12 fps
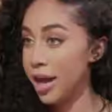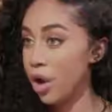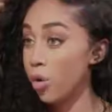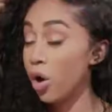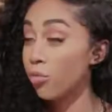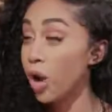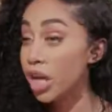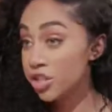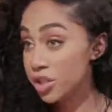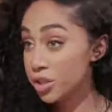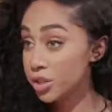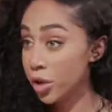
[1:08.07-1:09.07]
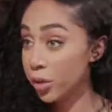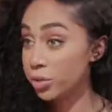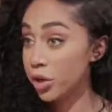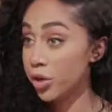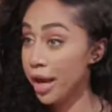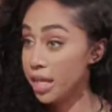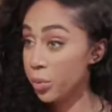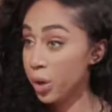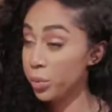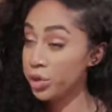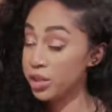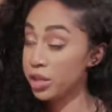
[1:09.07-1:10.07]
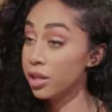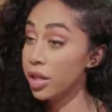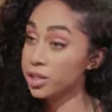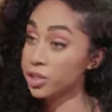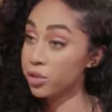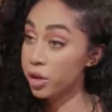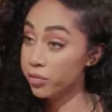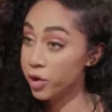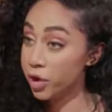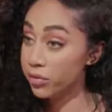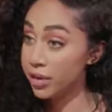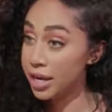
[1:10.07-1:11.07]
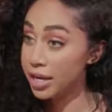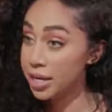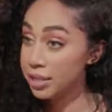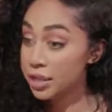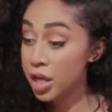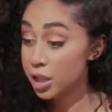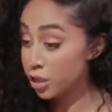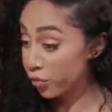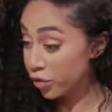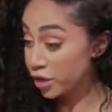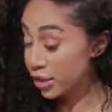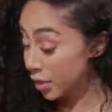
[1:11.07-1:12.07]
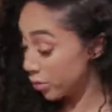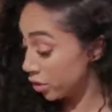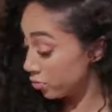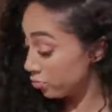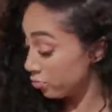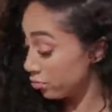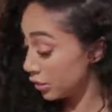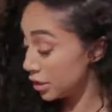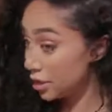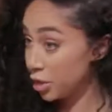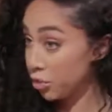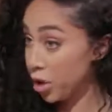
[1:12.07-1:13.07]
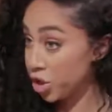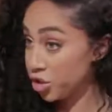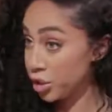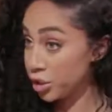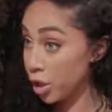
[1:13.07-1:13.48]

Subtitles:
Now, erogenous zones are anywhere where there's a cluster of nerve endings. So for example, this is an erogenous